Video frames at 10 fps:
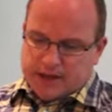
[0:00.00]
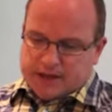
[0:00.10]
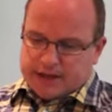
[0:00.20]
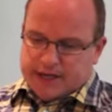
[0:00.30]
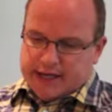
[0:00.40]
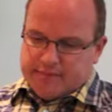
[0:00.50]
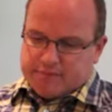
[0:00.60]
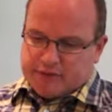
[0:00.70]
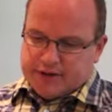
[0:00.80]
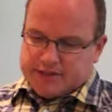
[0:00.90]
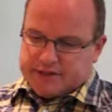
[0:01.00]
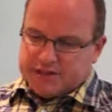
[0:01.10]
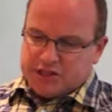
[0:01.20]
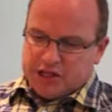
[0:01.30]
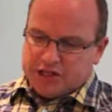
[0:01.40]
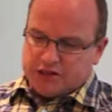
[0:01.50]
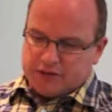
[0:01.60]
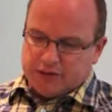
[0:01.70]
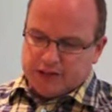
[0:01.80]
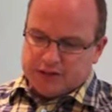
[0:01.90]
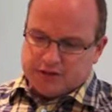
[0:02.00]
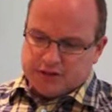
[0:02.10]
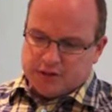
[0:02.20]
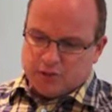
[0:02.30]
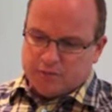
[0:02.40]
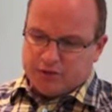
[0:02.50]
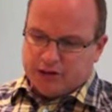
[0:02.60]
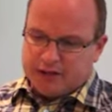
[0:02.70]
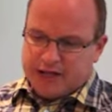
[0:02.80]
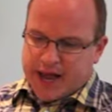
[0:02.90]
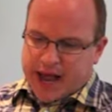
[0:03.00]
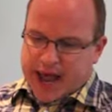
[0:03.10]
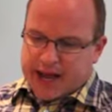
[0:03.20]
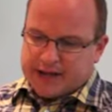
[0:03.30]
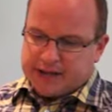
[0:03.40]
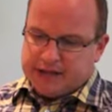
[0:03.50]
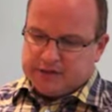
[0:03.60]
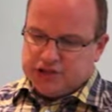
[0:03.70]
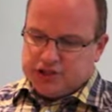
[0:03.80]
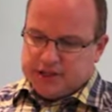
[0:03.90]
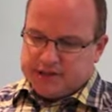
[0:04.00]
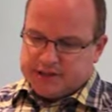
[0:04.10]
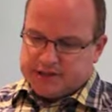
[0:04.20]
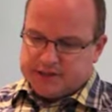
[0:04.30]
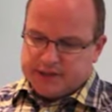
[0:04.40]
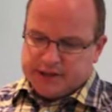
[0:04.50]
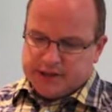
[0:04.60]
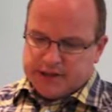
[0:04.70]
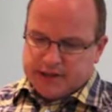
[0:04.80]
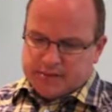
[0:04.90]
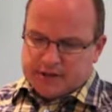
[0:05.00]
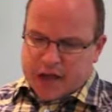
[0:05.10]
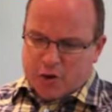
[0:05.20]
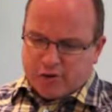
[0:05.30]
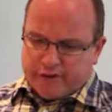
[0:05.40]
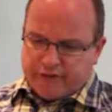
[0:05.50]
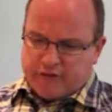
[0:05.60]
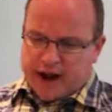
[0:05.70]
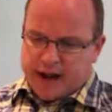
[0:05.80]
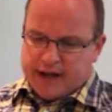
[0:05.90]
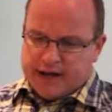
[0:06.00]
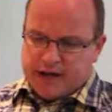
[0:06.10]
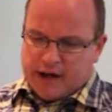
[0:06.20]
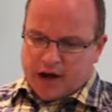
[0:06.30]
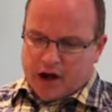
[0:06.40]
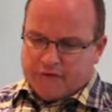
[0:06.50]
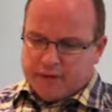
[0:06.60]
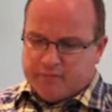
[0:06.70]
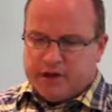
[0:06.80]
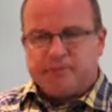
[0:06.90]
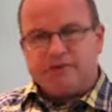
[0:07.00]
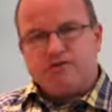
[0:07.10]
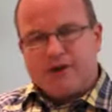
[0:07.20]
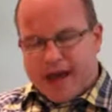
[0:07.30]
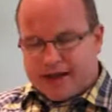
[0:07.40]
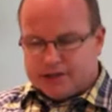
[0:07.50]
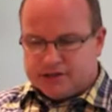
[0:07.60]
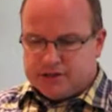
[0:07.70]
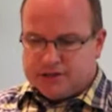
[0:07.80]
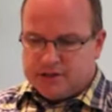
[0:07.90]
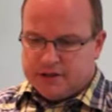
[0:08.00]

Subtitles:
The leading priests and teachers of religious law were plotting how to kill Jesus, but they were afraid of the people's reaction.